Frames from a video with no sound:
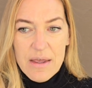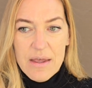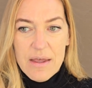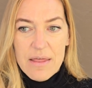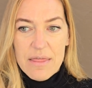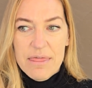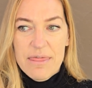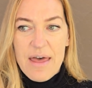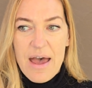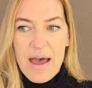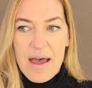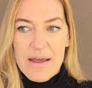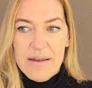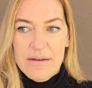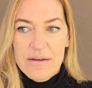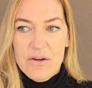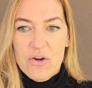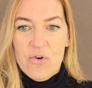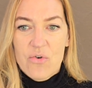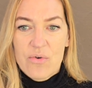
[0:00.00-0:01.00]

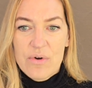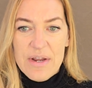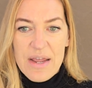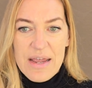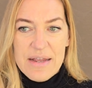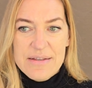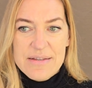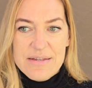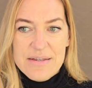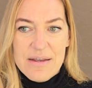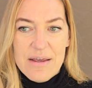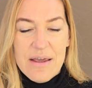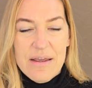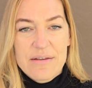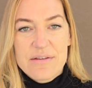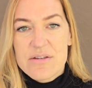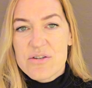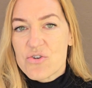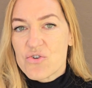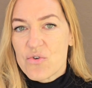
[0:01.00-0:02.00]
that creates
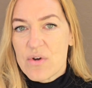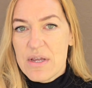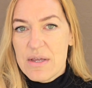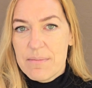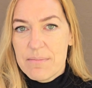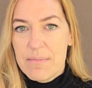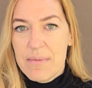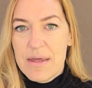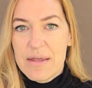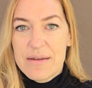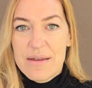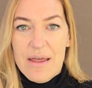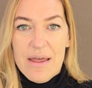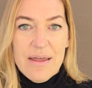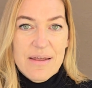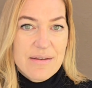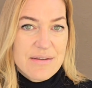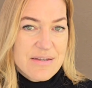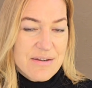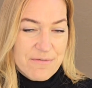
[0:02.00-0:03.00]
extreme
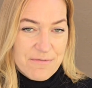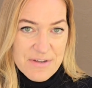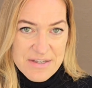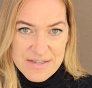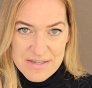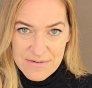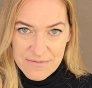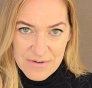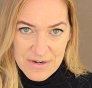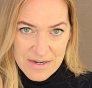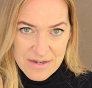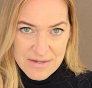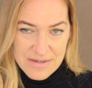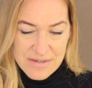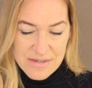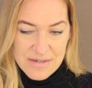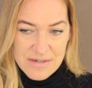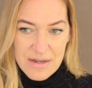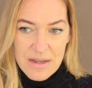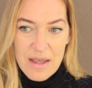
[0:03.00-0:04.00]

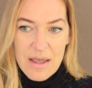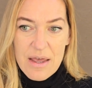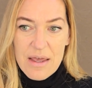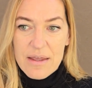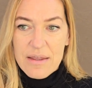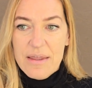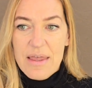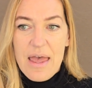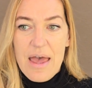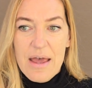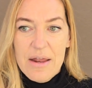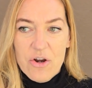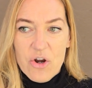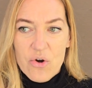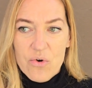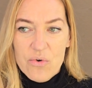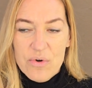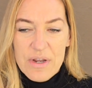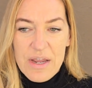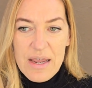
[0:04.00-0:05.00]
divisiveness, can
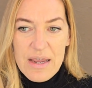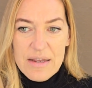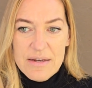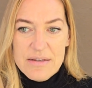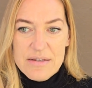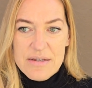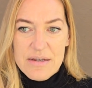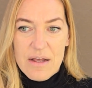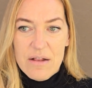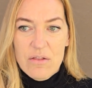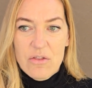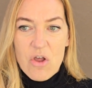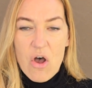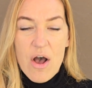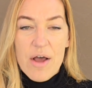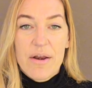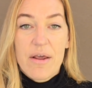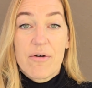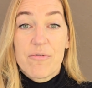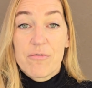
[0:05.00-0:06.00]
create a
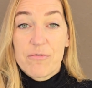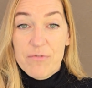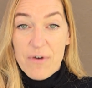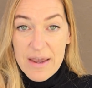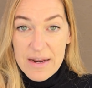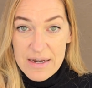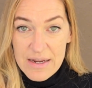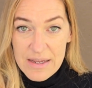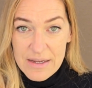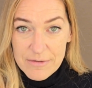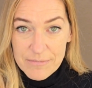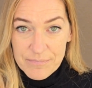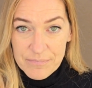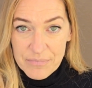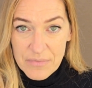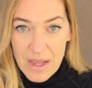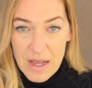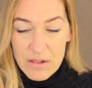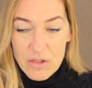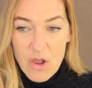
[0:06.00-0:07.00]
lot of fighting,
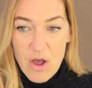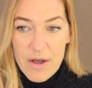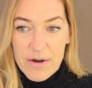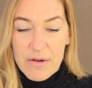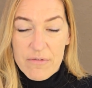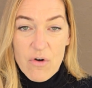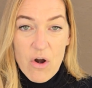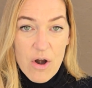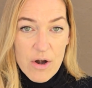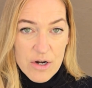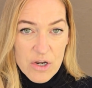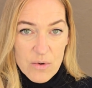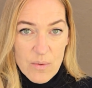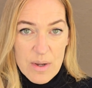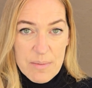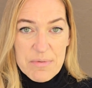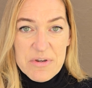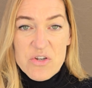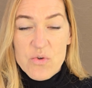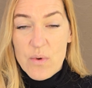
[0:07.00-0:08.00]
a lot of
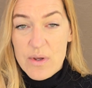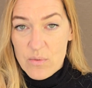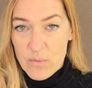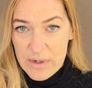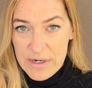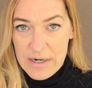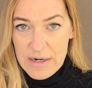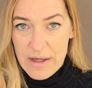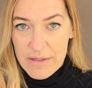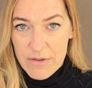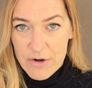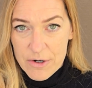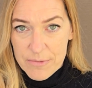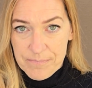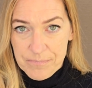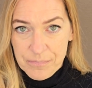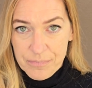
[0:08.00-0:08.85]
arguing between one another.